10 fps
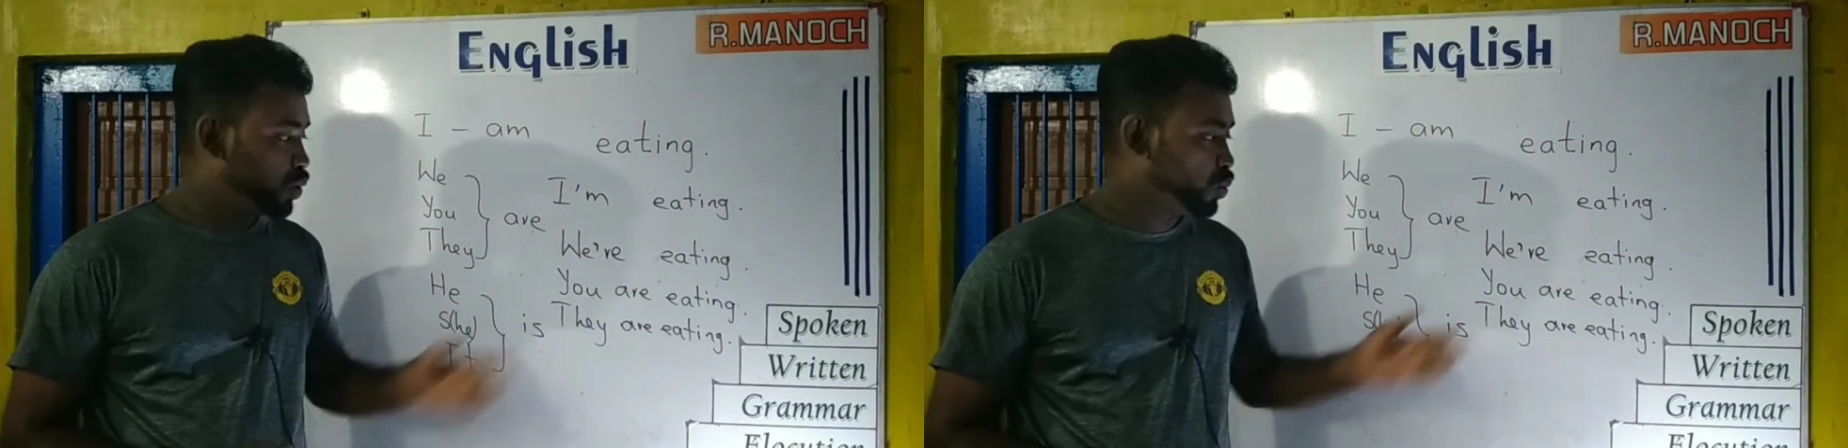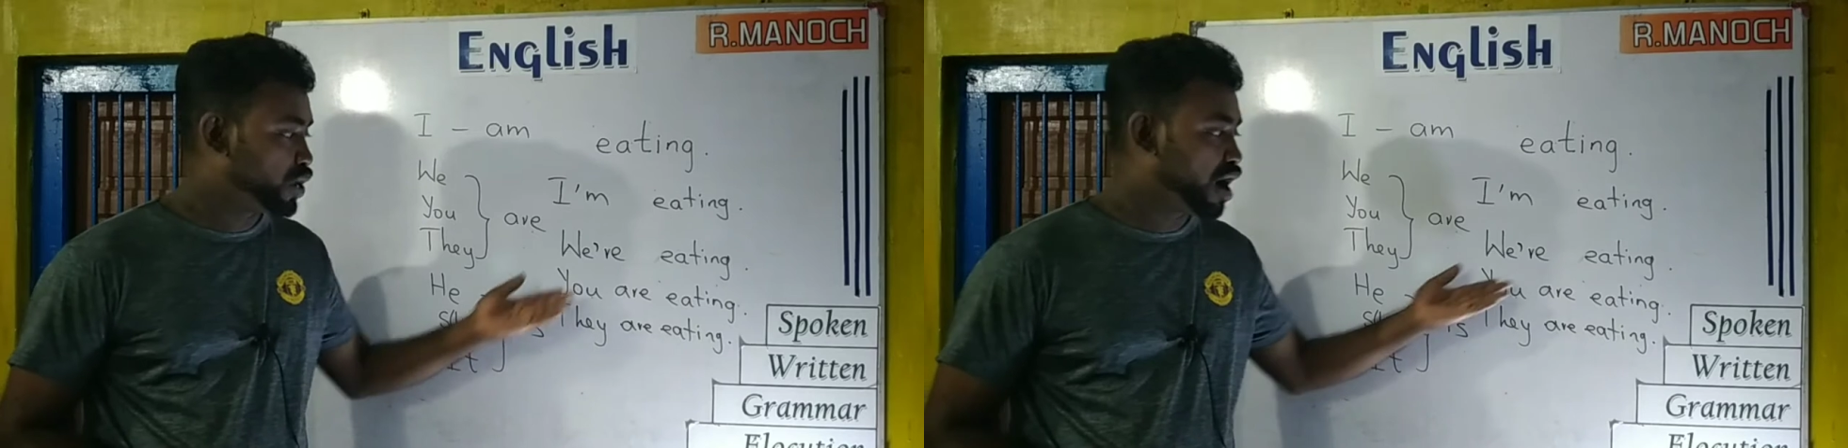
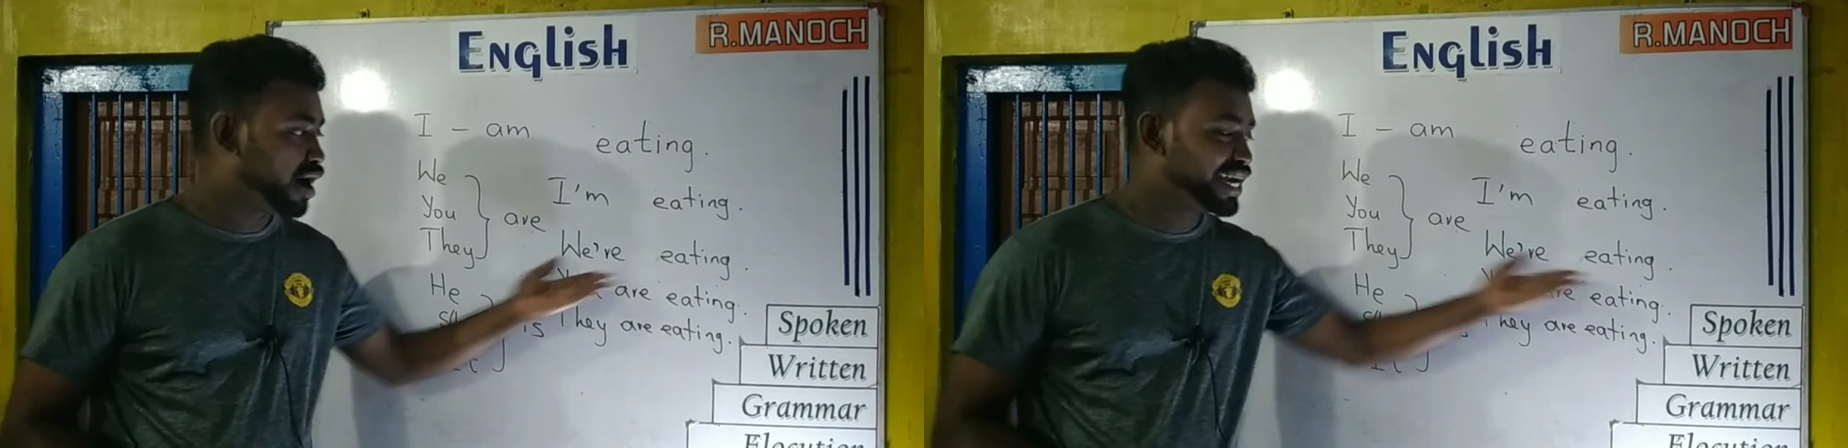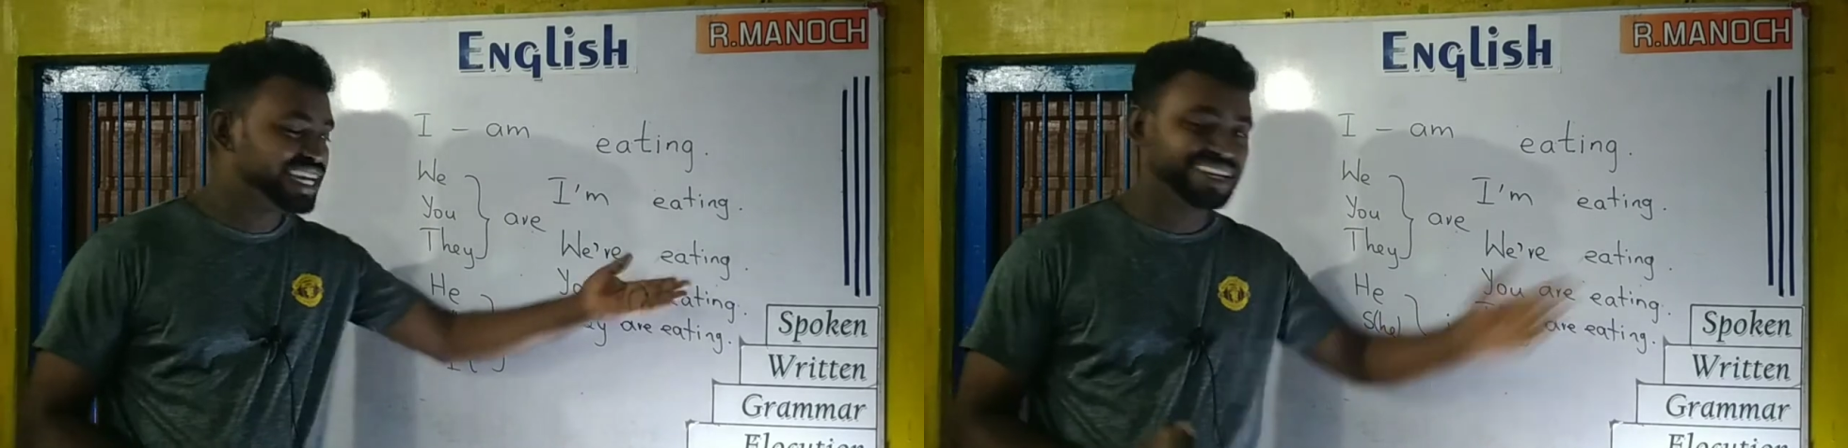we are
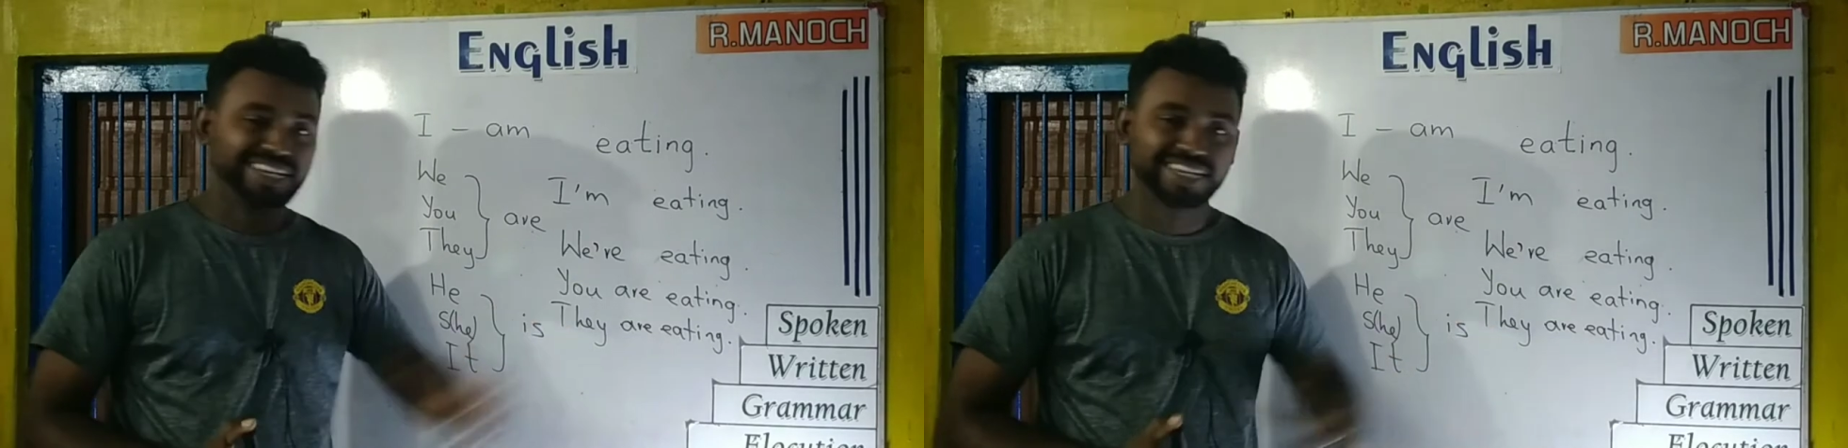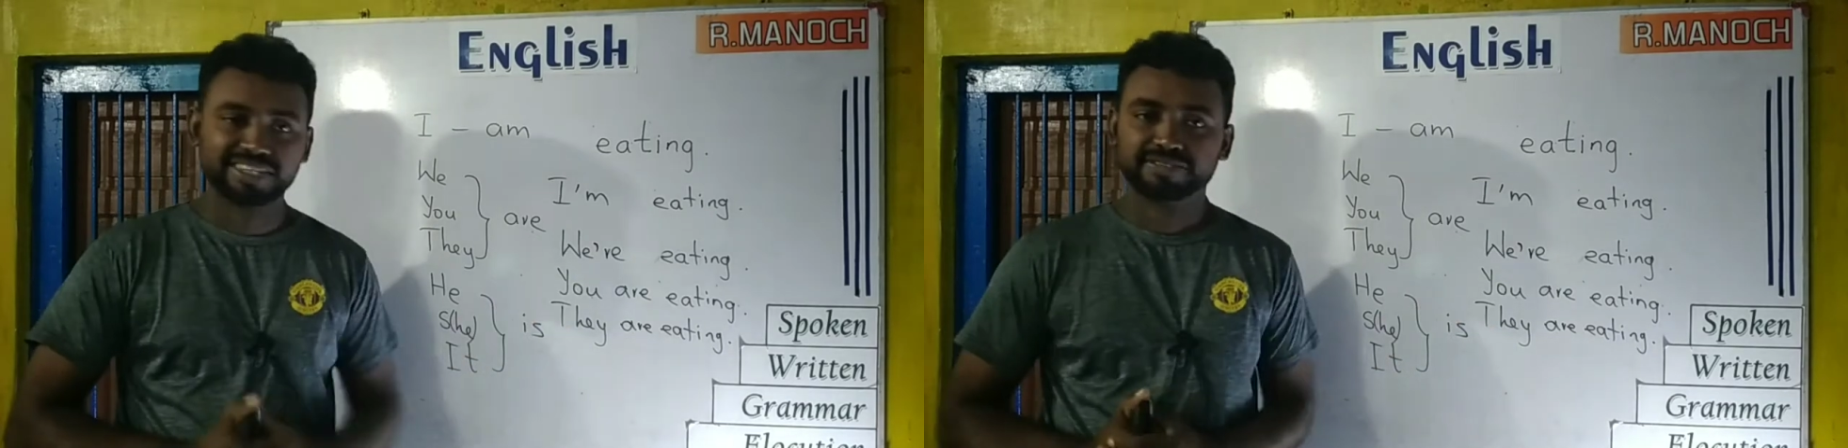
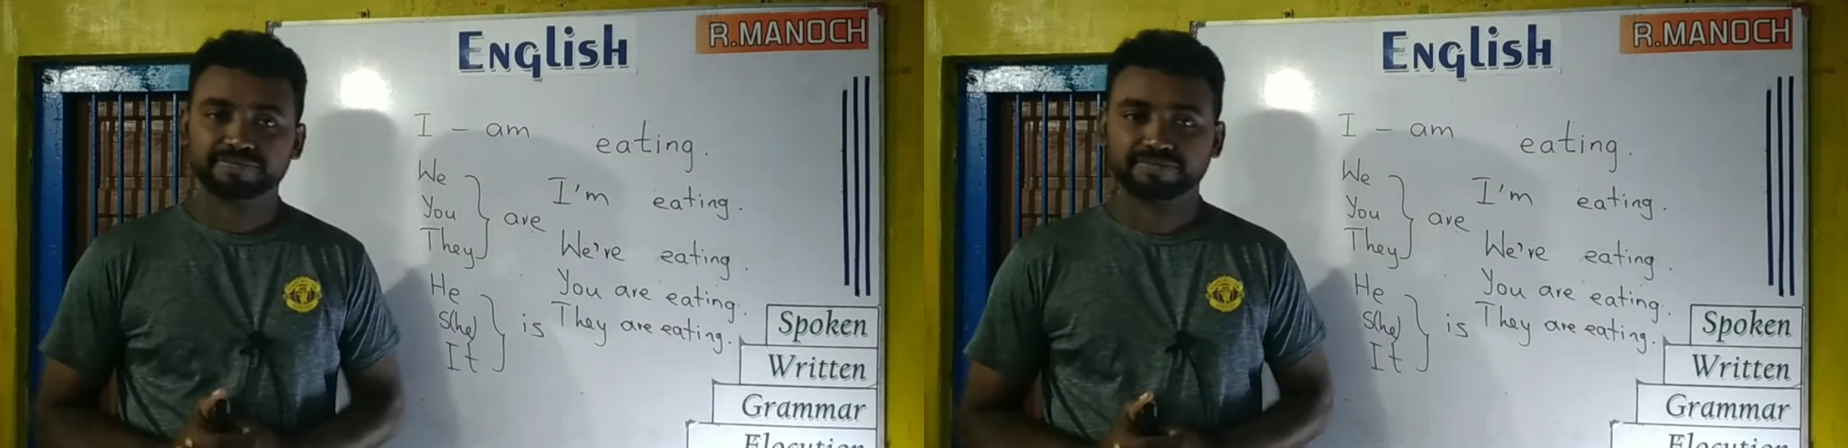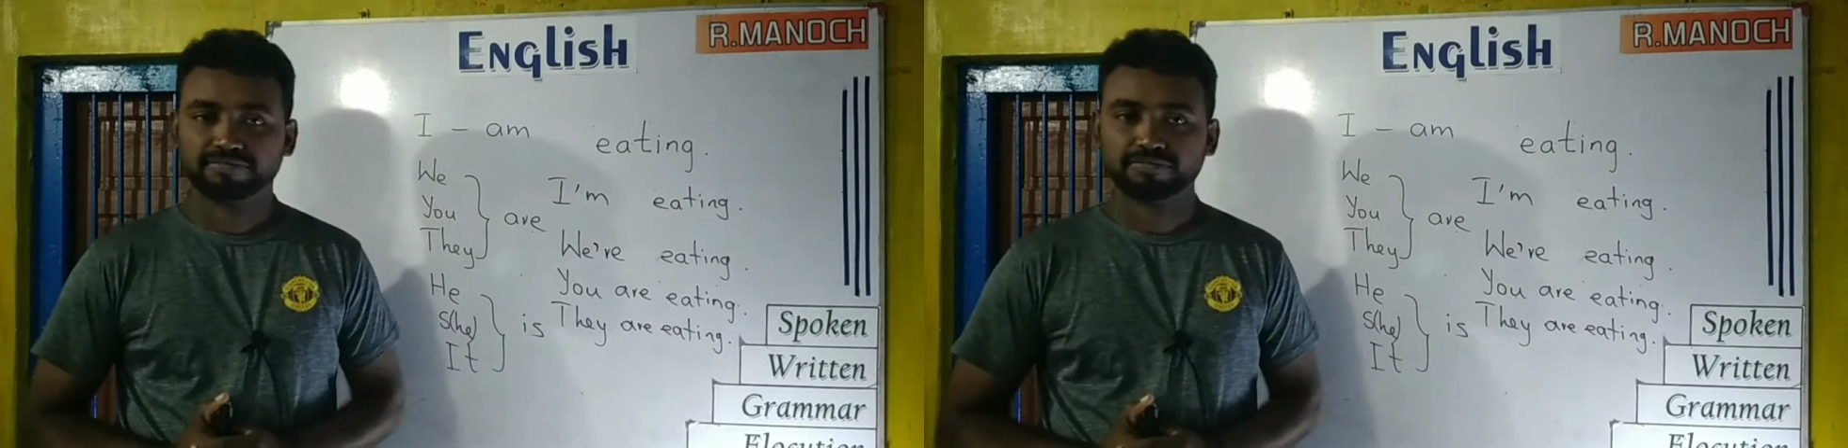eating.
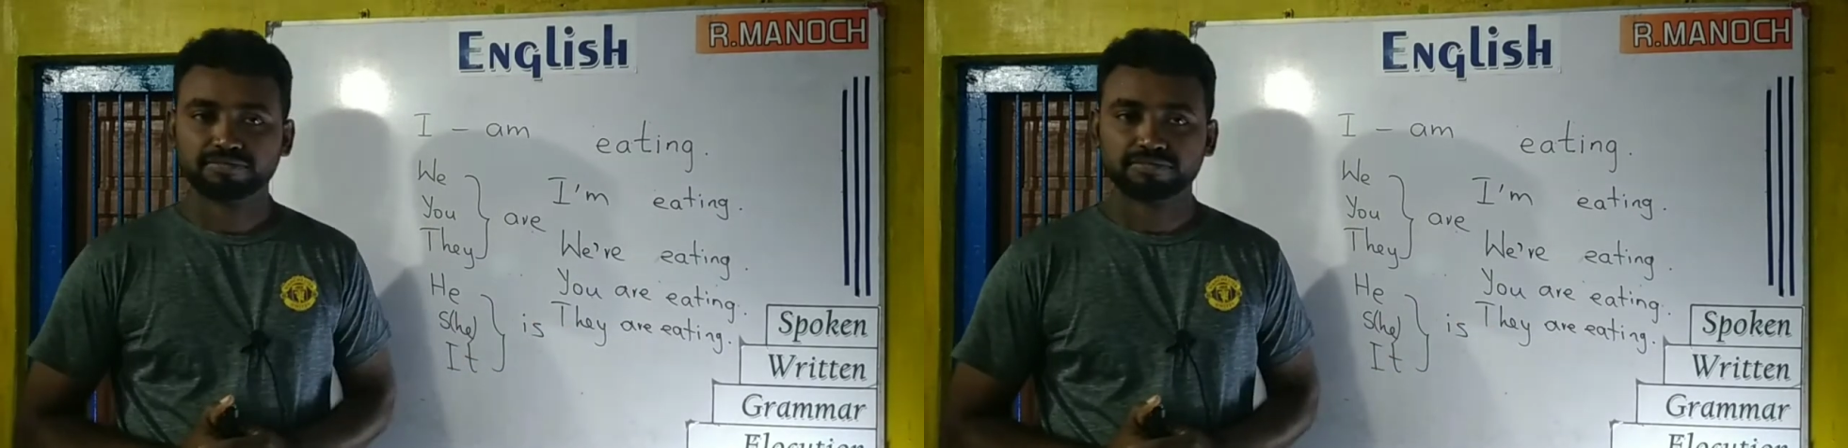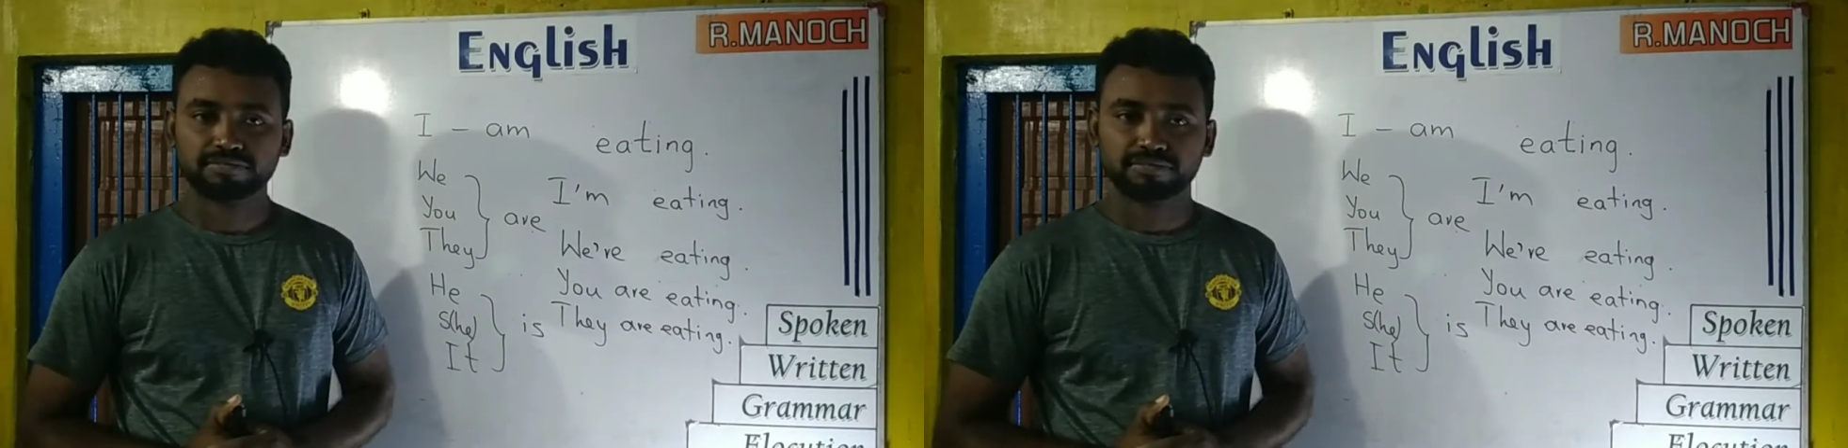
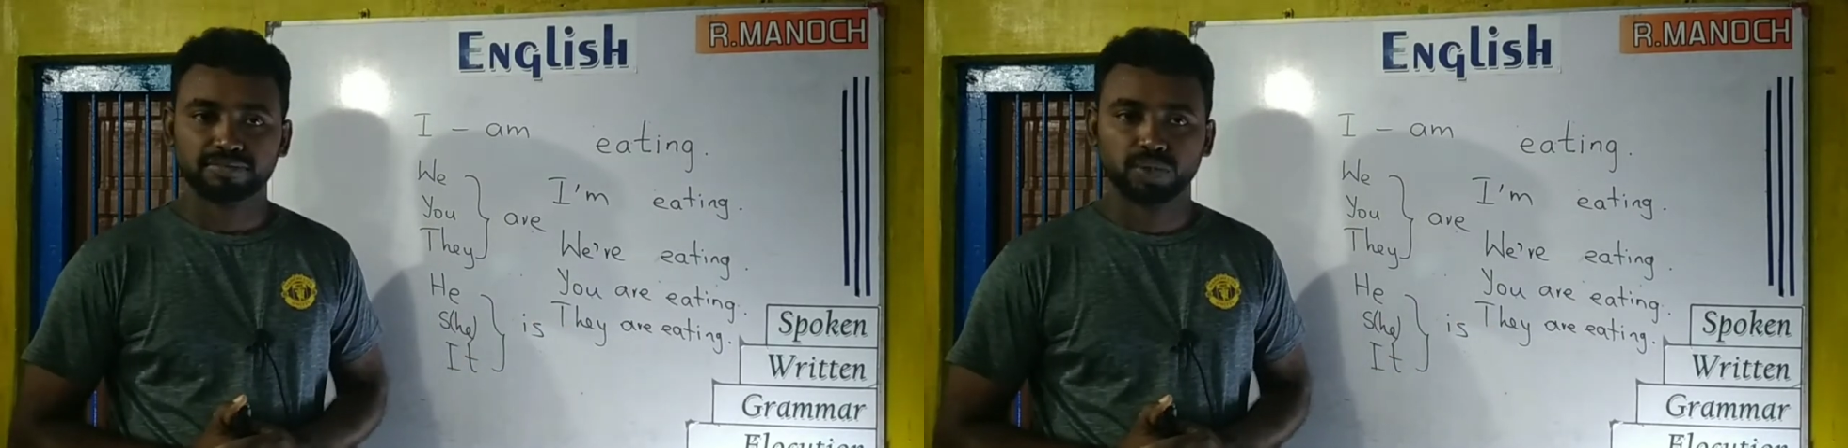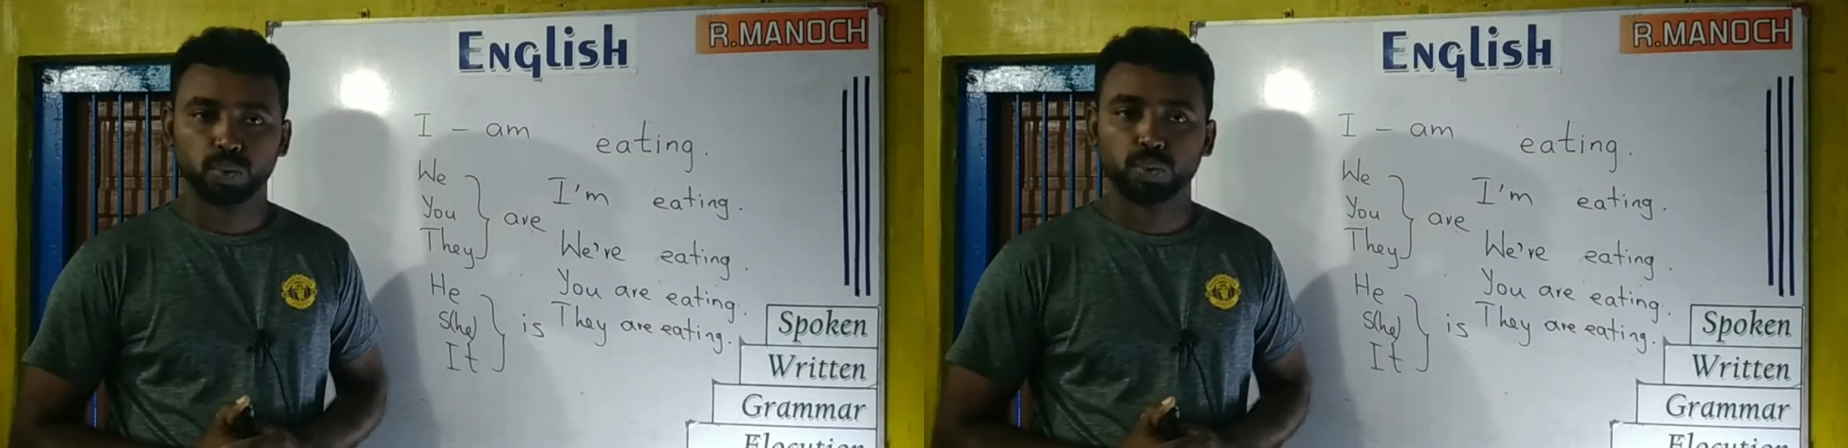
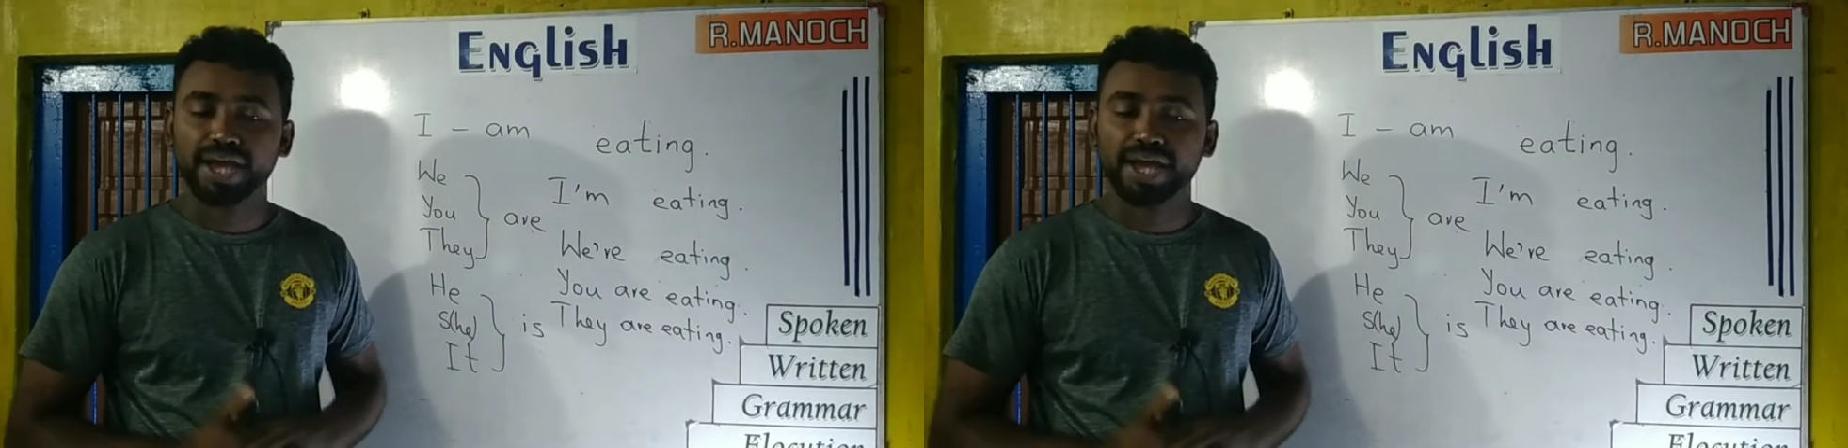We